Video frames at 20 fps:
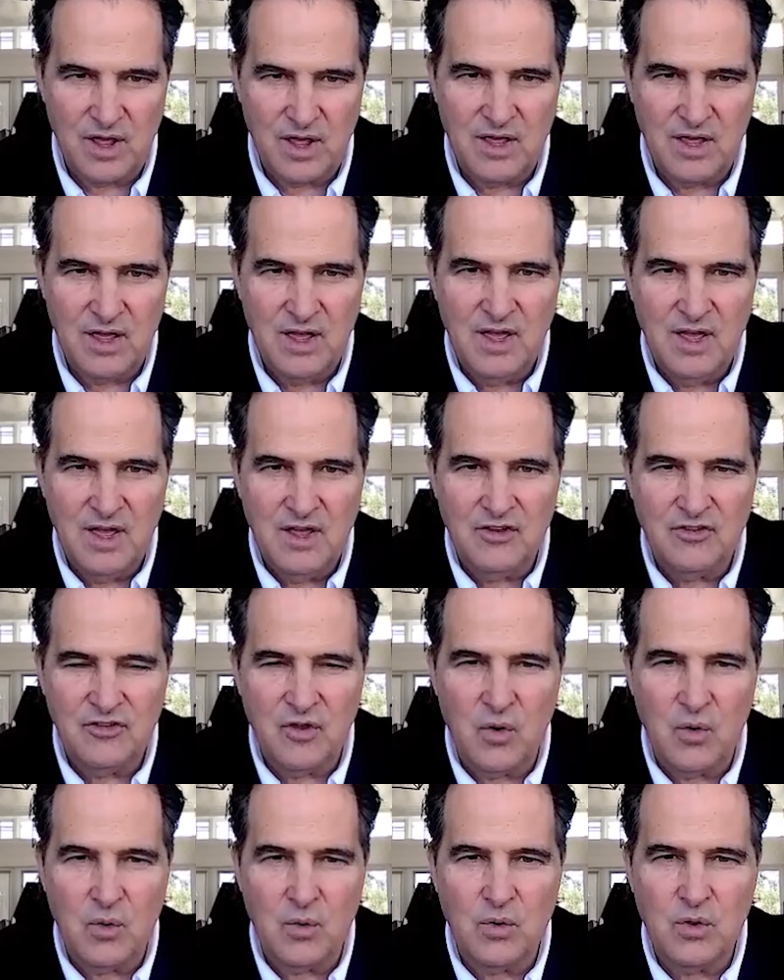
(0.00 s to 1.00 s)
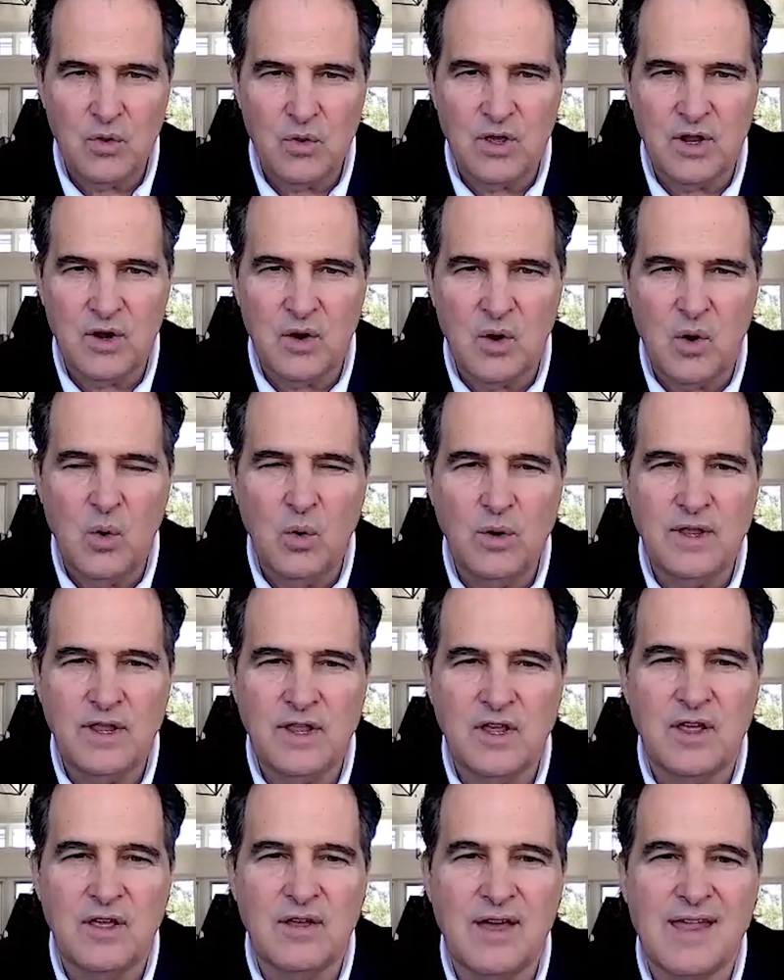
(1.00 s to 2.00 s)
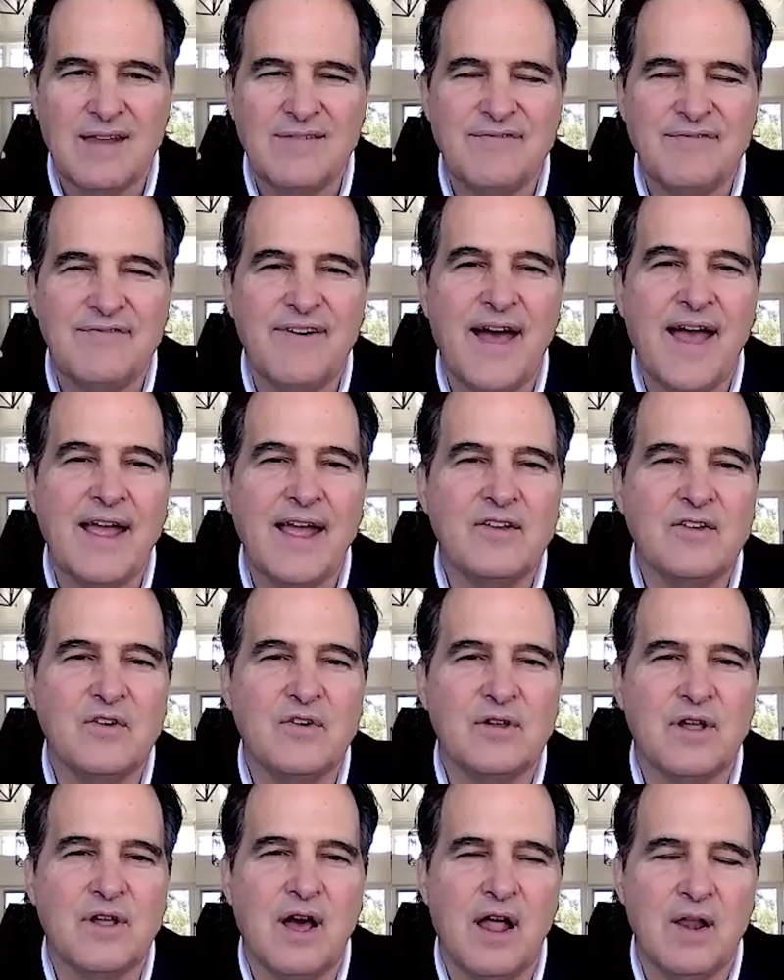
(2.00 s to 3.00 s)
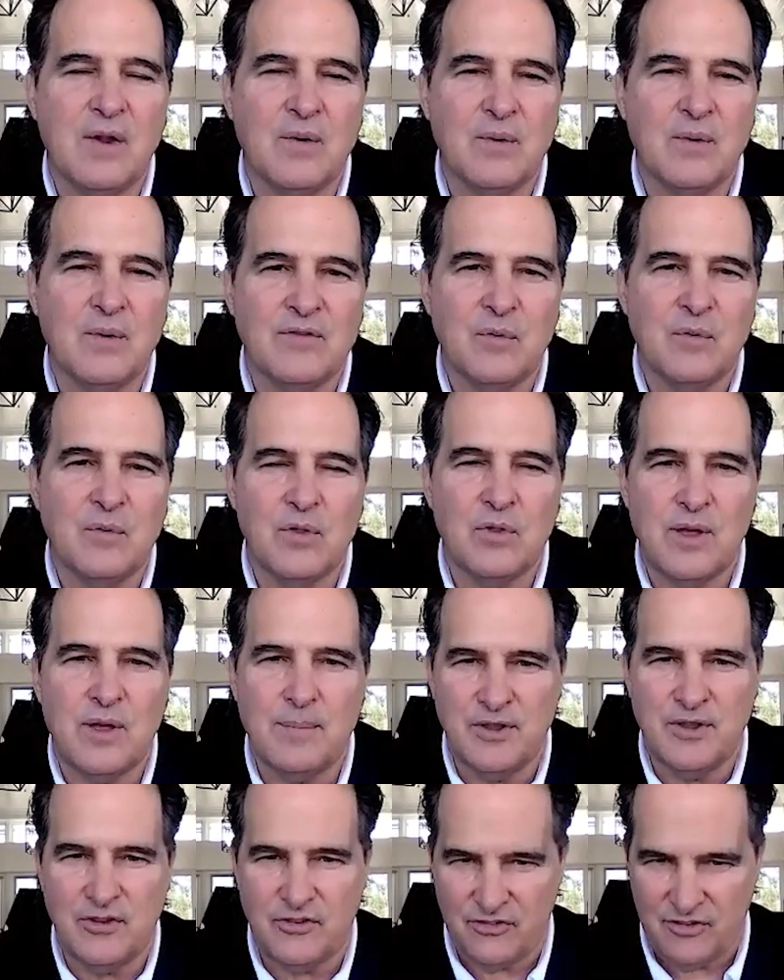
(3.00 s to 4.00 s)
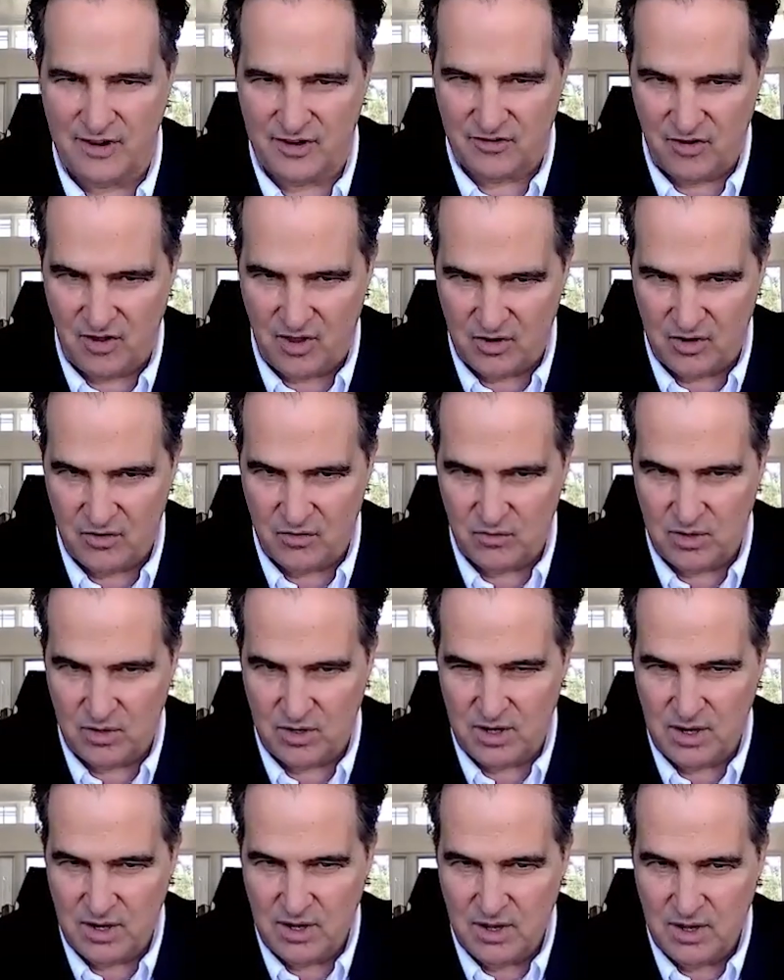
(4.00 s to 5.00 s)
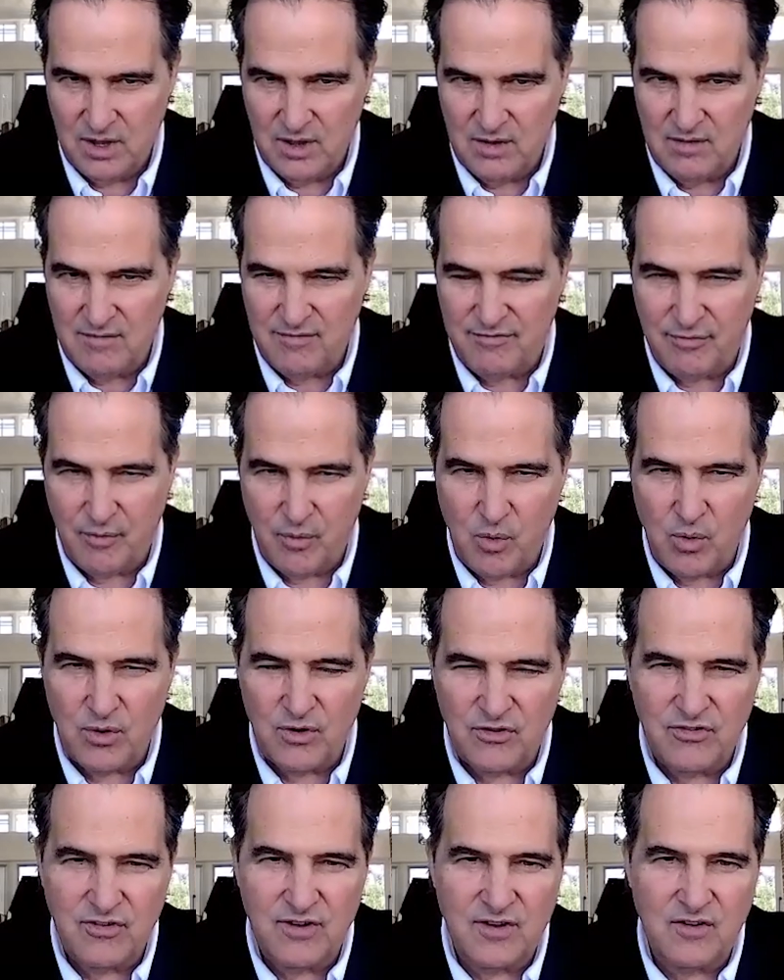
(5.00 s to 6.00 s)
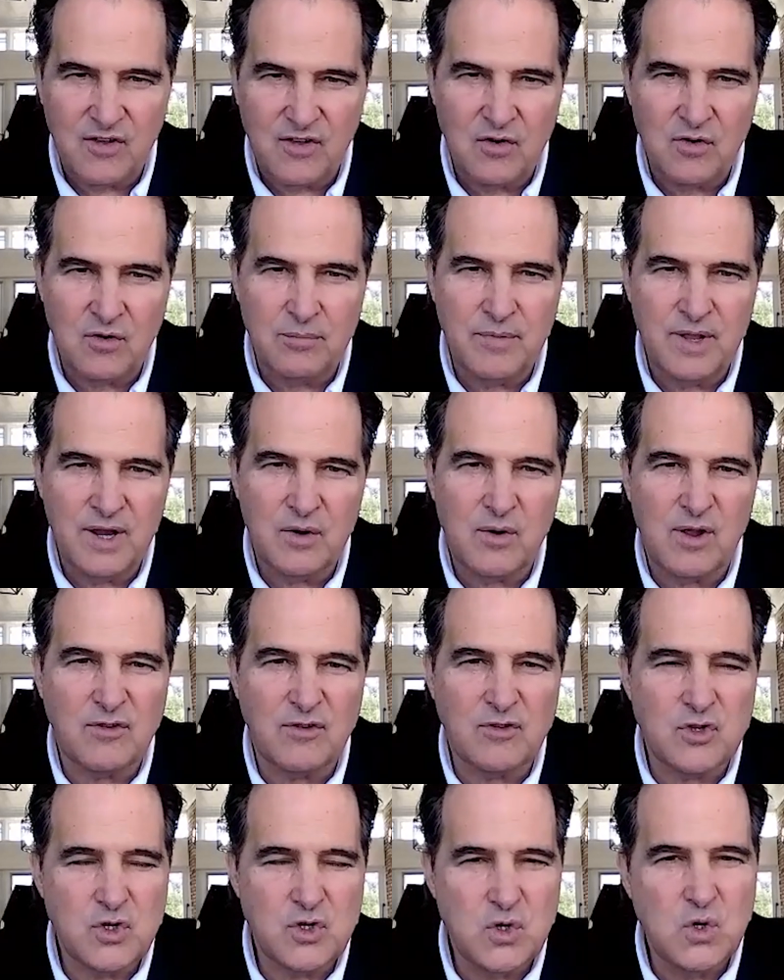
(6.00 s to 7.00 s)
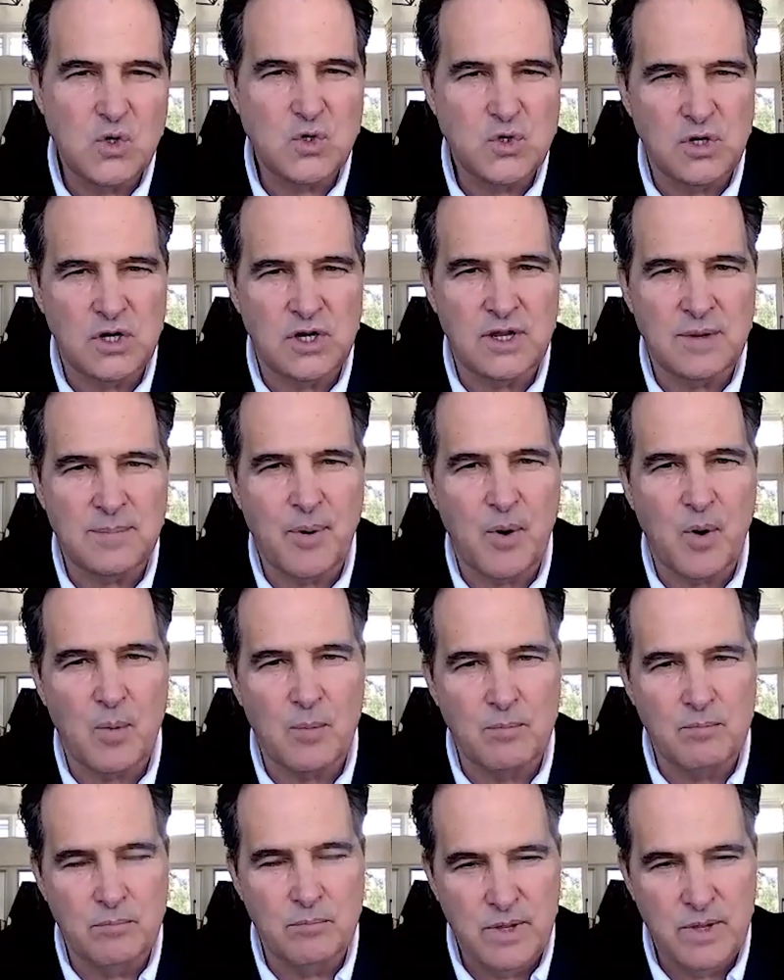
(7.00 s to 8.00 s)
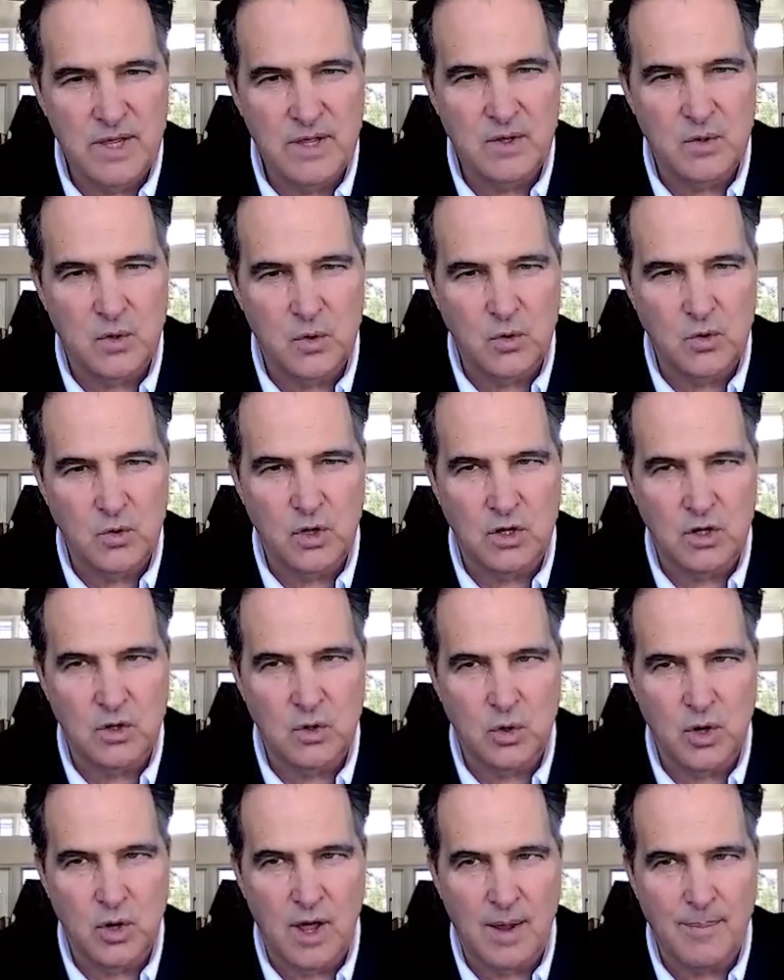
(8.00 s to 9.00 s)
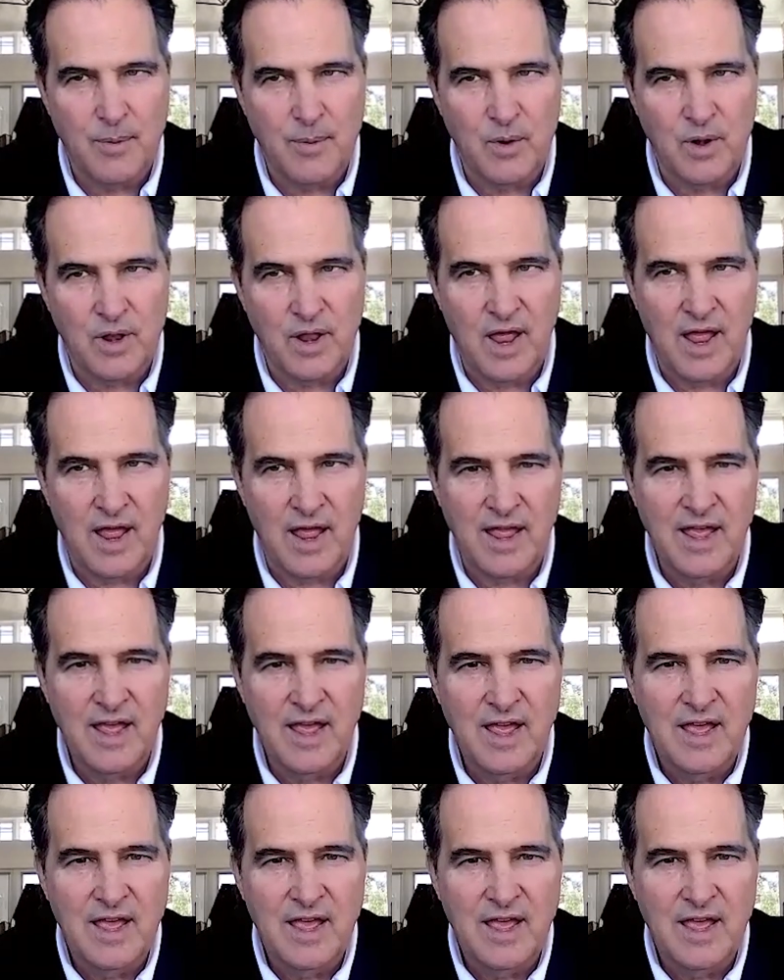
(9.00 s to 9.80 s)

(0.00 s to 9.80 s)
Okay. So you can only, you got to find your tolerance, whether that be 600 four to 600 milligrams usually per meal you can do, not per day.